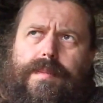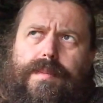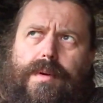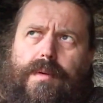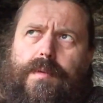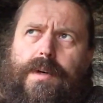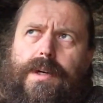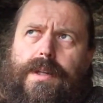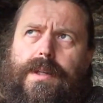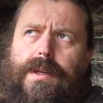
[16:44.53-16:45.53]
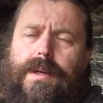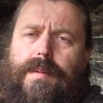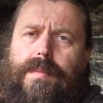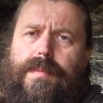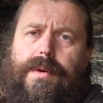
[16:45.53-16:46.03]
profile a
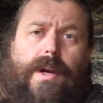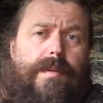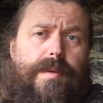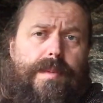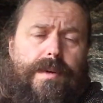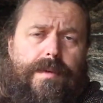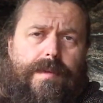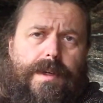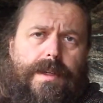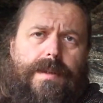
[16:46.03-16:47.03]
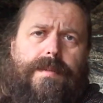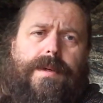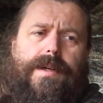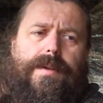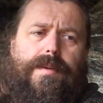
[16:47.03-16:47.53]
private profile.
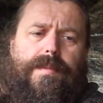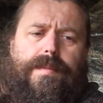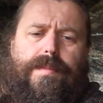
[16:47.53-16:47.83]
I don't,